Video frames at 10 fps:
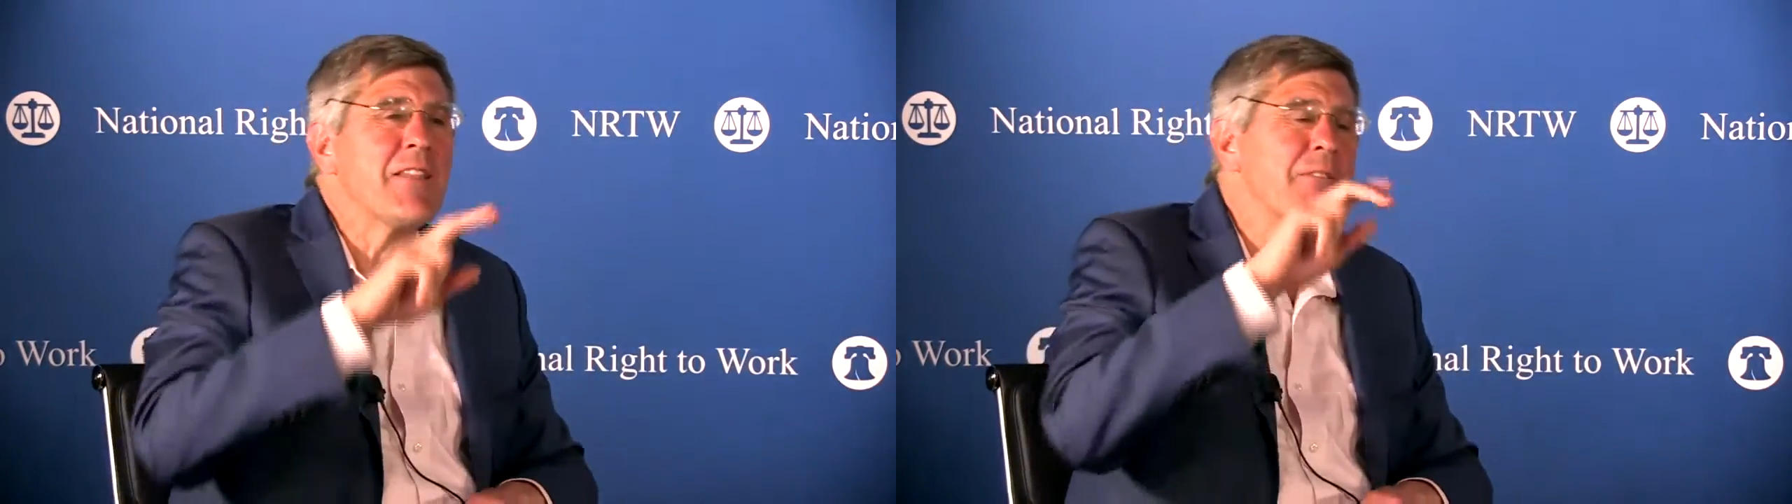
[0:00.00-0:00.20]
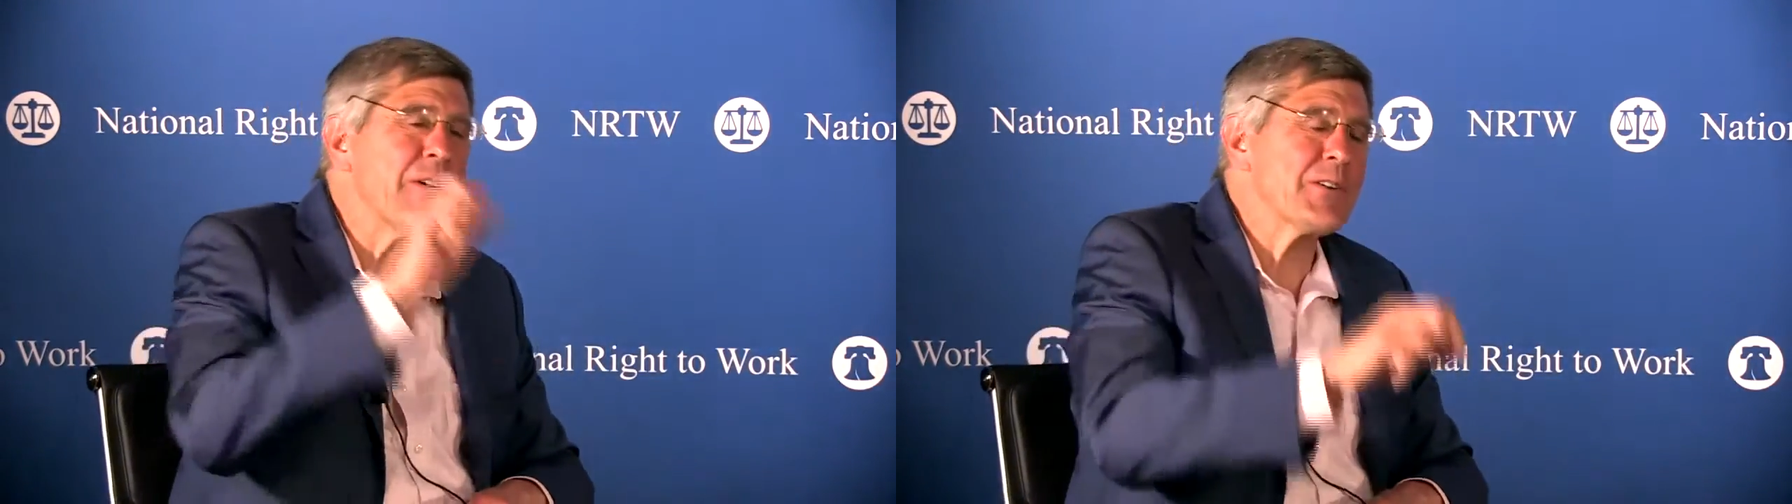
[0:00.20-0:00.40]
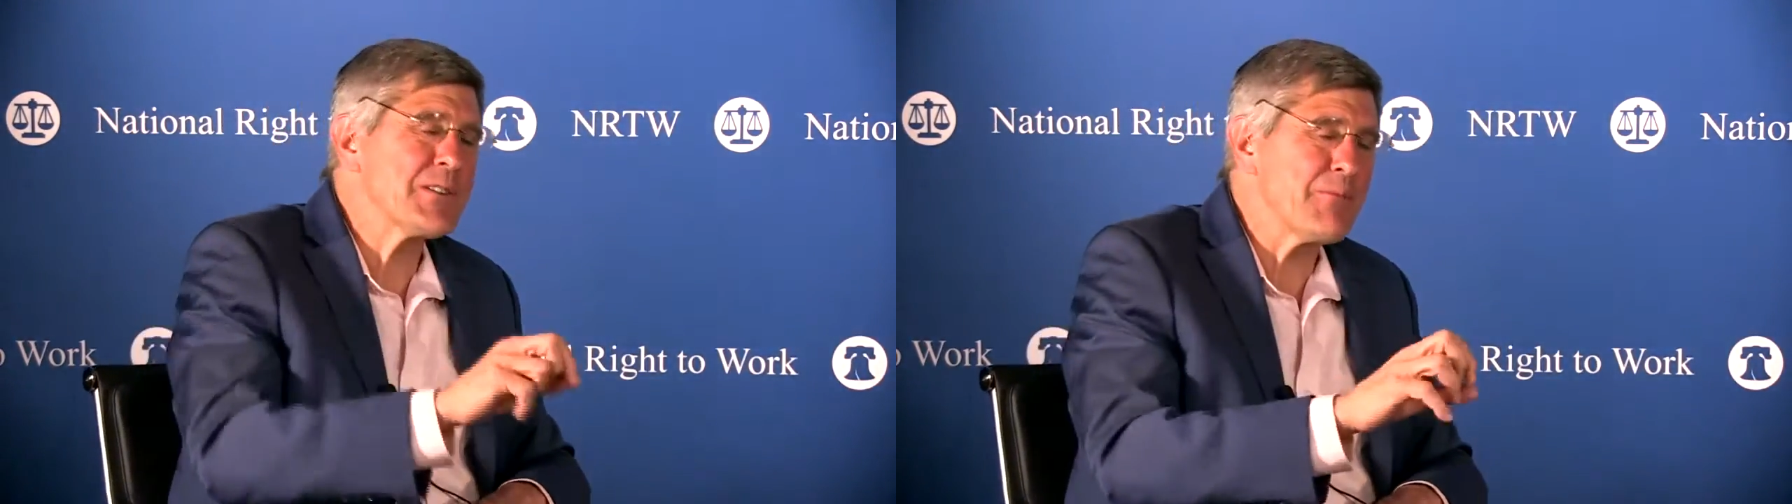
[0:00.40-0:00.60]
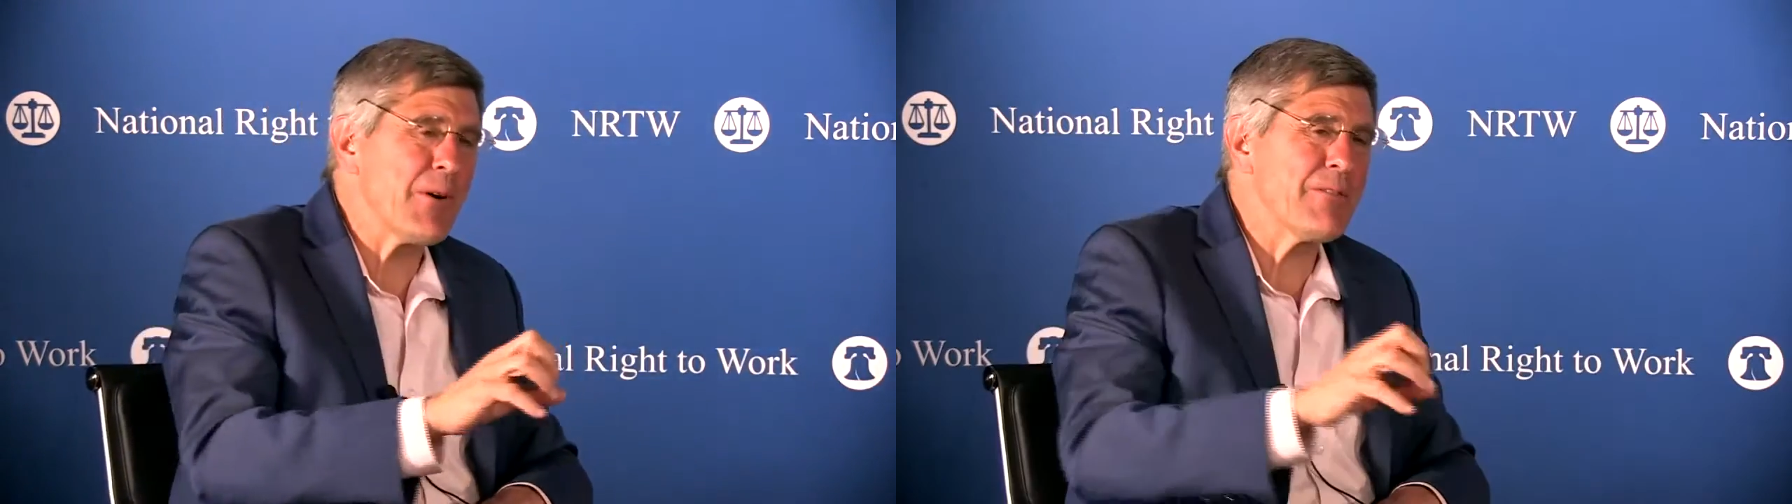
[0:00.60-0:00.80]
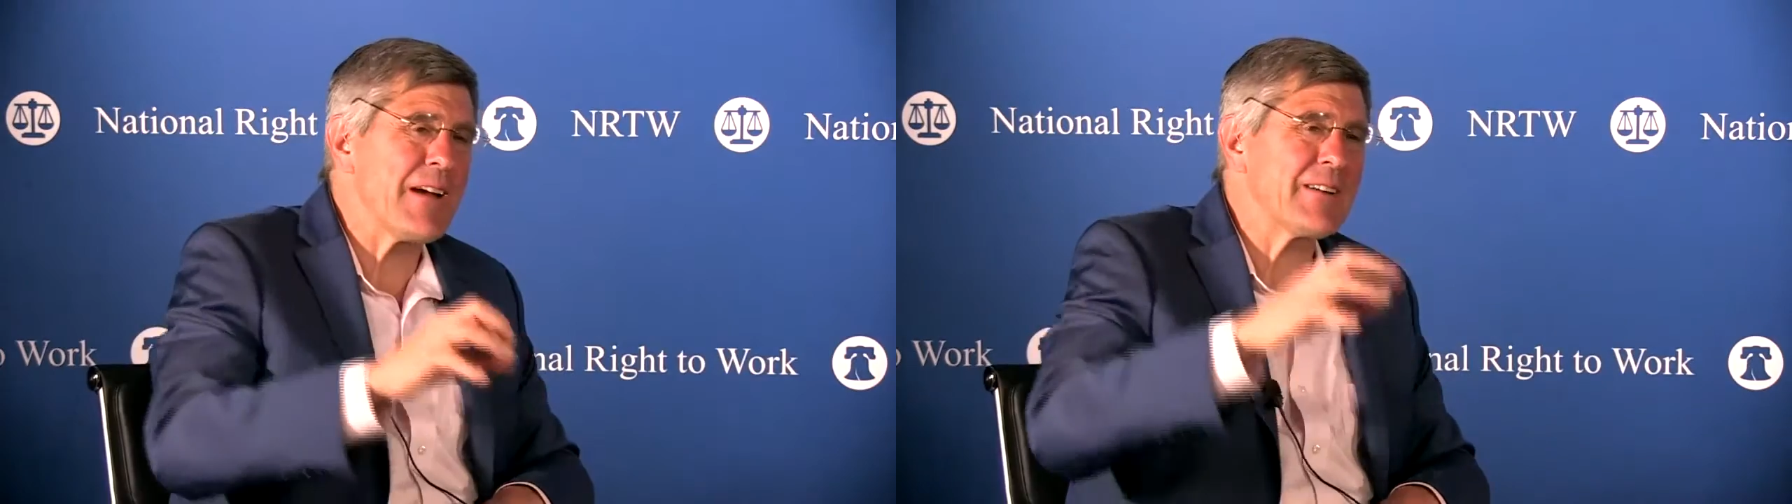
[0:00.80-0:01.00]
The first
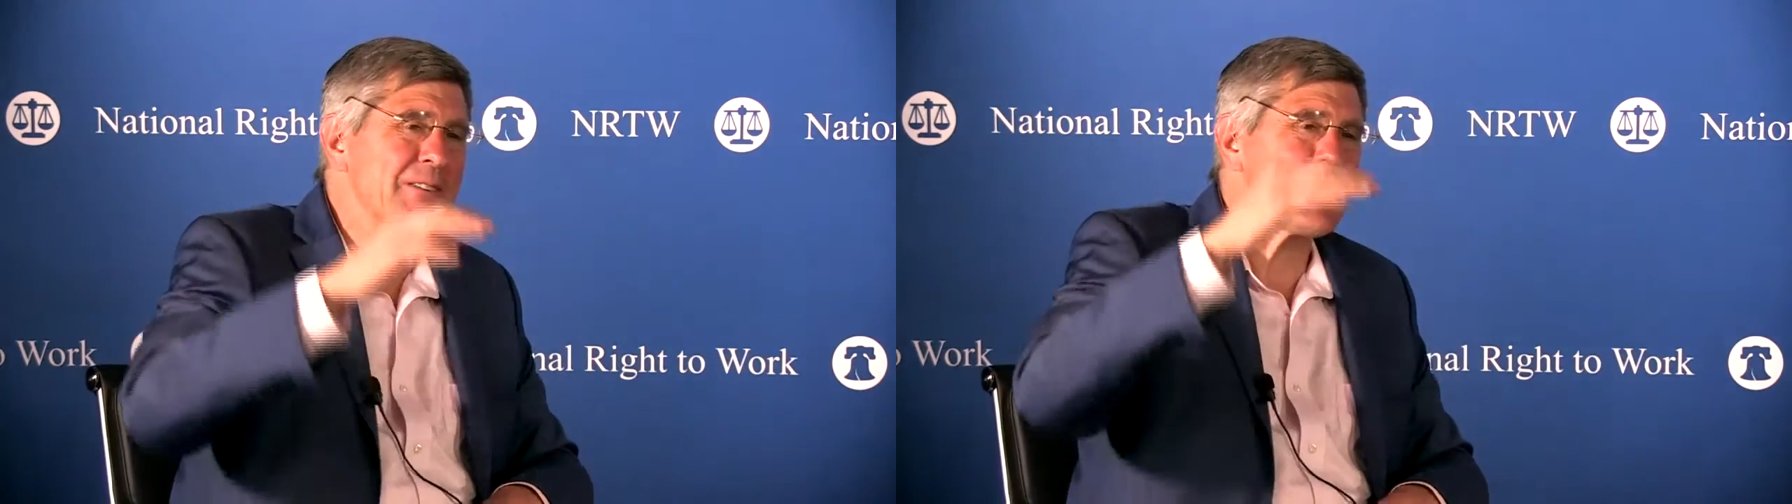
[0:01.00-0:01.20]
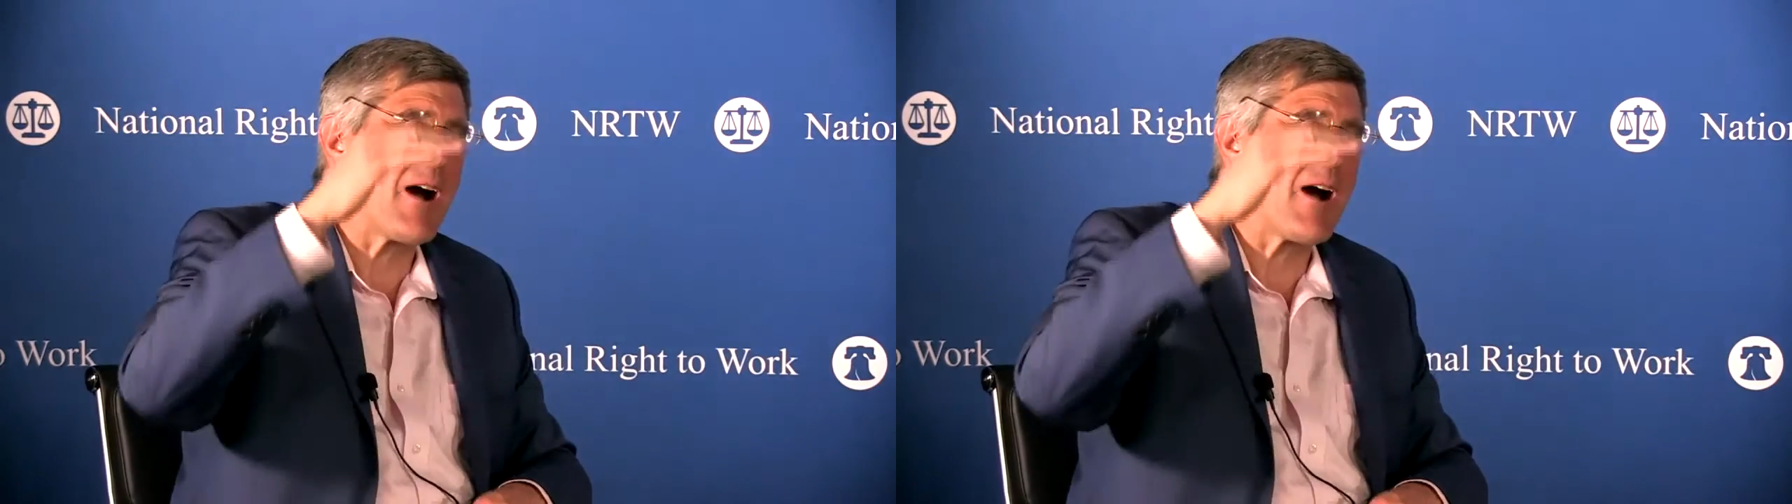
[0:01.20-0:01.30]
important factor is